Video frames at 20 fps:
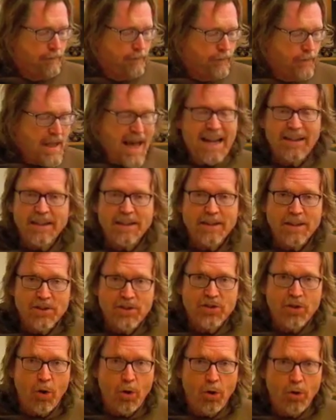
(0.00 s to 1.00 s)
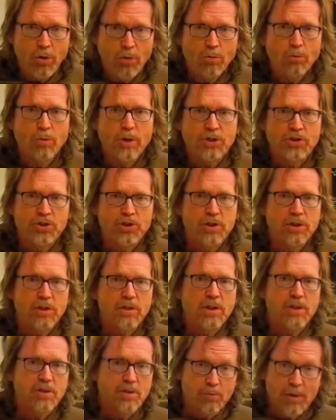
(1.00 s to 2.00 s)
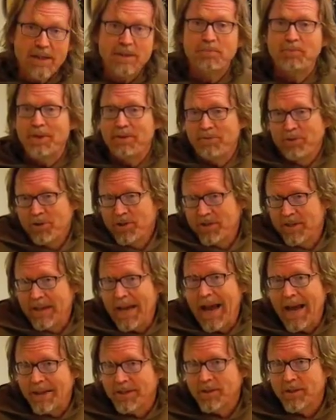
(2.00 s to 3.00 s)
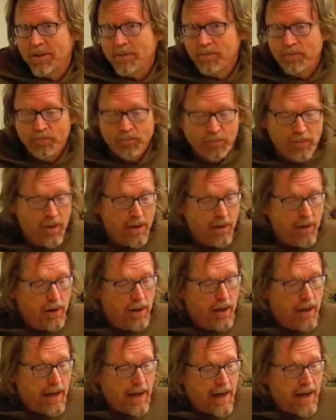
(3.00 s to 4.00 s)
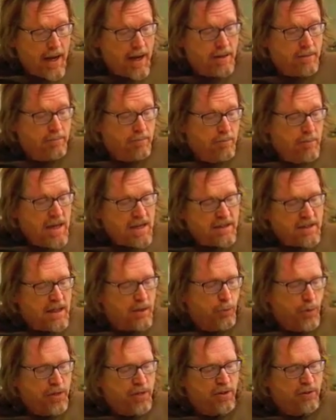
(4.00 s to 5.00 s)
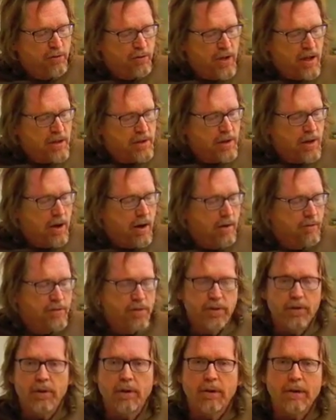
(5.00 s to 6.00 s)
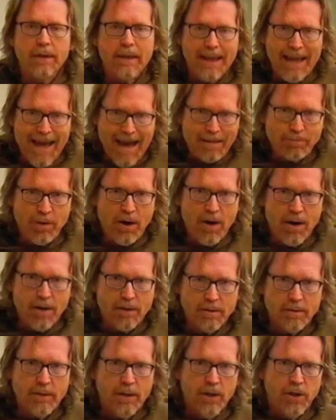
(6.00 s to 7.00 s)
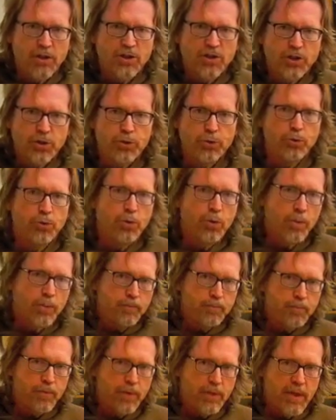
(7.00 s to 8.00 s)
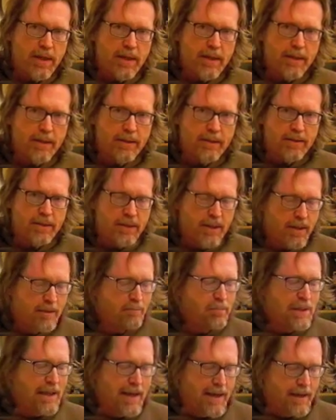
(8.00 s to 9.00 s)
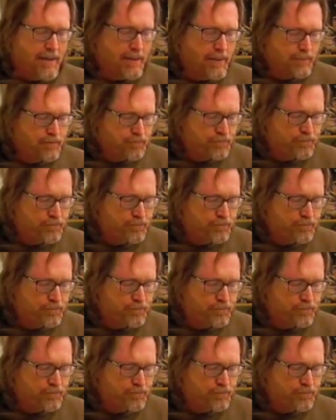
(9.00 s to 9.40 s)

flattening the sole, which is a recipe for disaster, and messing with the fit of the cap iron to the blade.